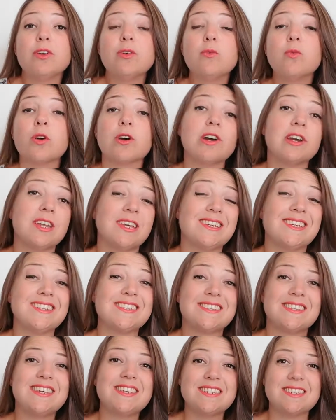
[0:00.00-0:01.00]
word in a
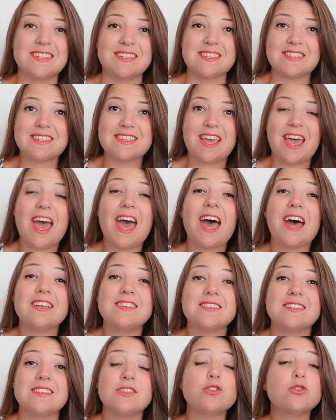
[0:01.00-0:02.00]
sentence has
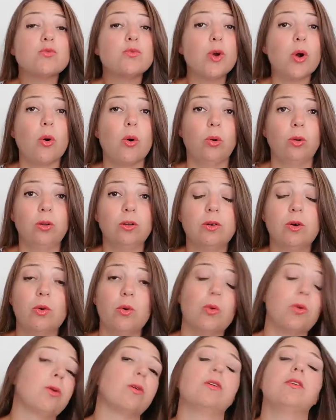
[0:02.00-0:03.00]
its role
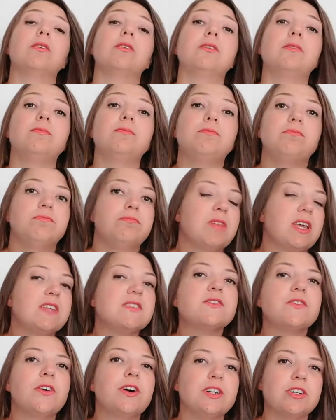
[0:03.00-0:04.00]
or its
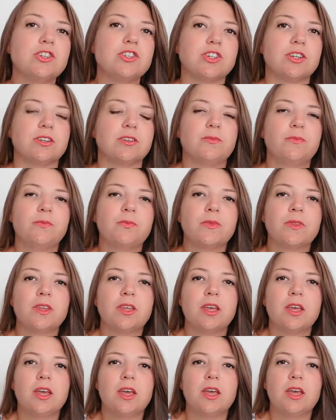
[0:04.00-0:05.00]
function.
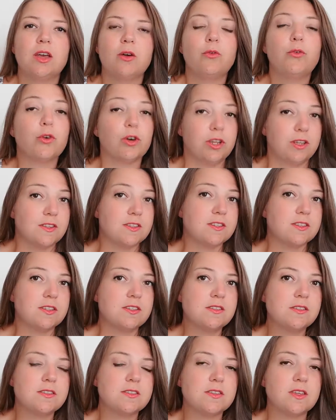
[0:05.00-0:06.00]
For
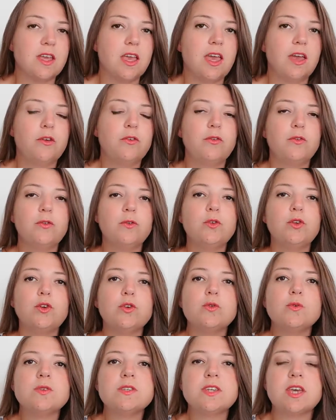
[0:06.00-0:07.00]
instance, if
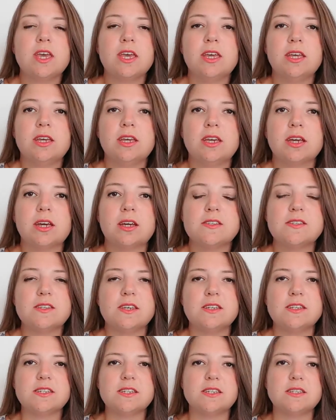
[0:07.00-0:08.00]
you take a
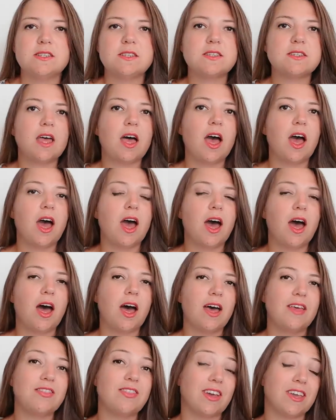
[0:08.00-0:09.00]
sentence,
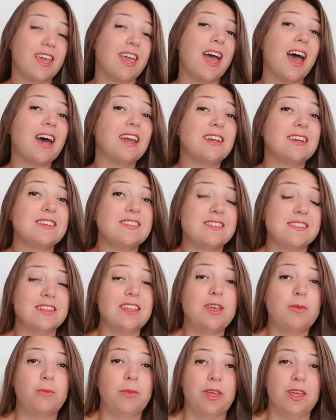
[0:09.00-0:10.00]
the cat is
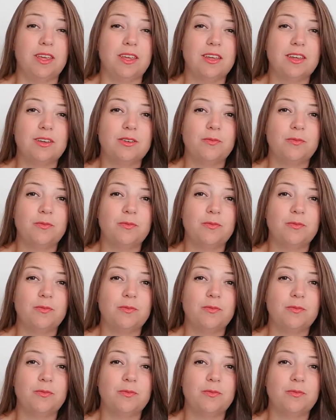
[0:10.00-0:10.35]
sleeping,